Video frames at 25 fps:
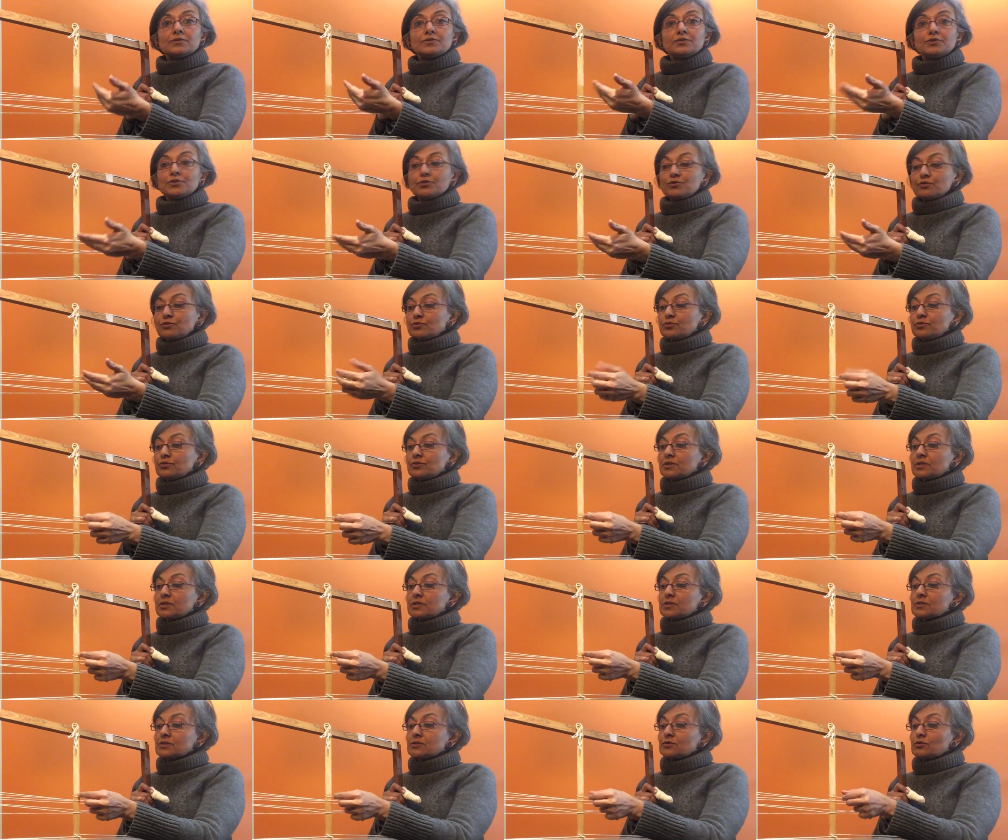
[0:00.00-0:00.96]
due to
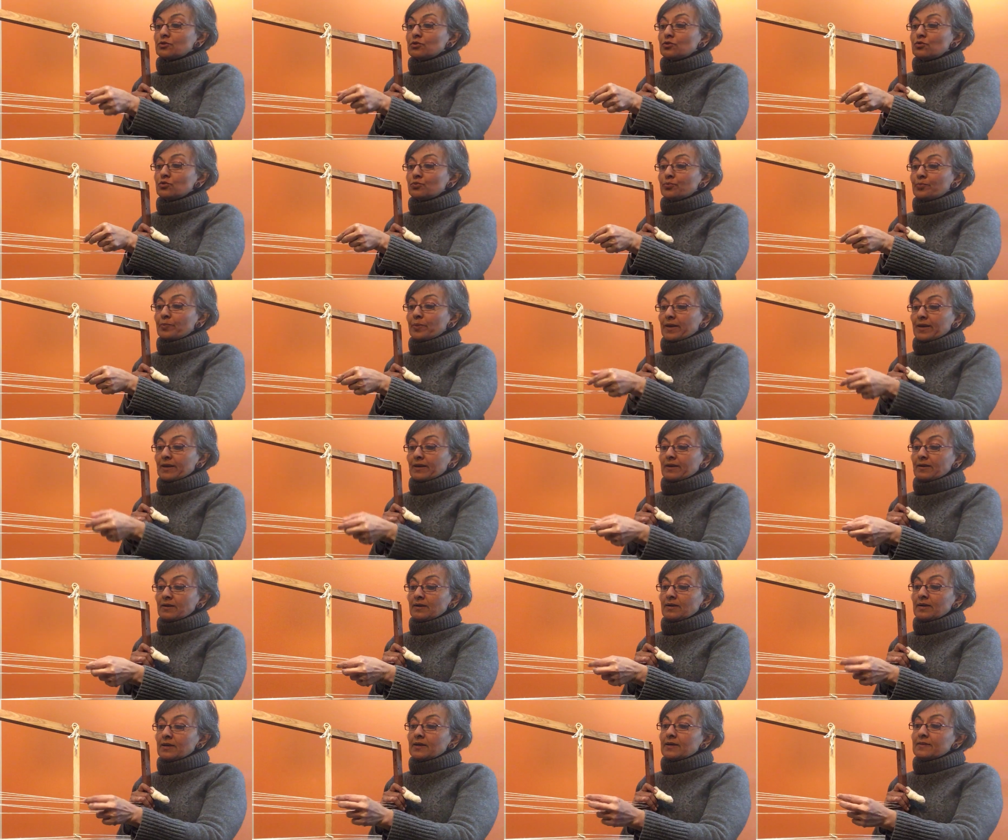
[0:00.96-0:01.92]
this
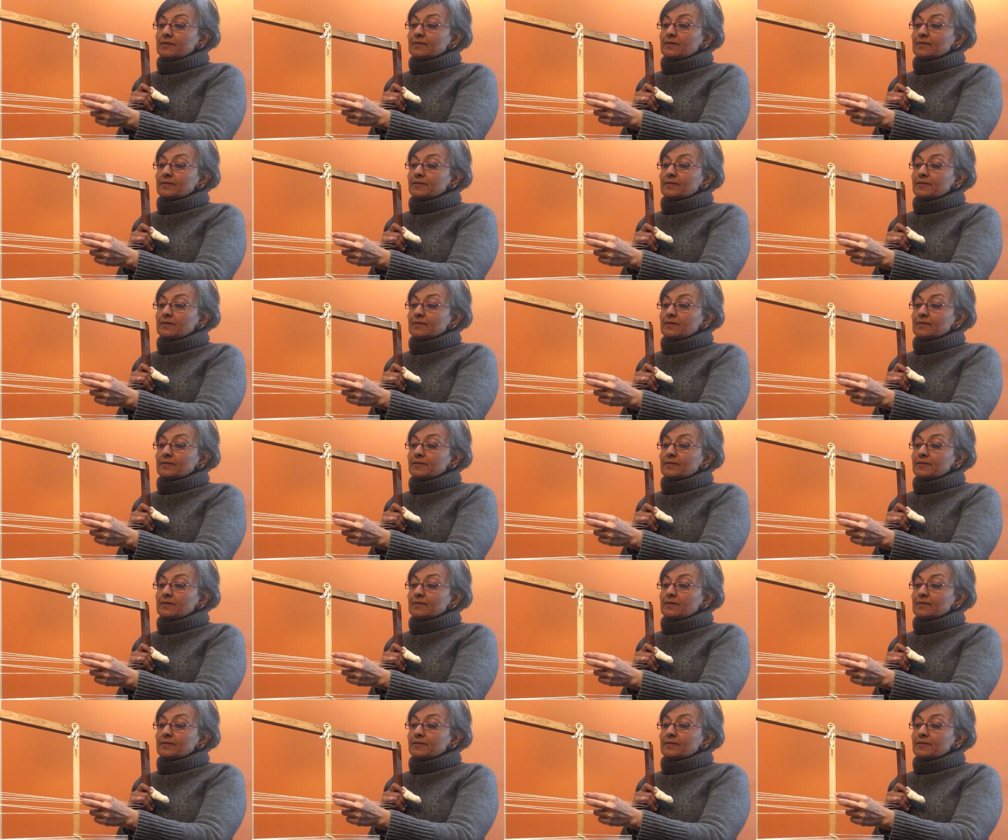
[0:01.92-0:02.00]
looping,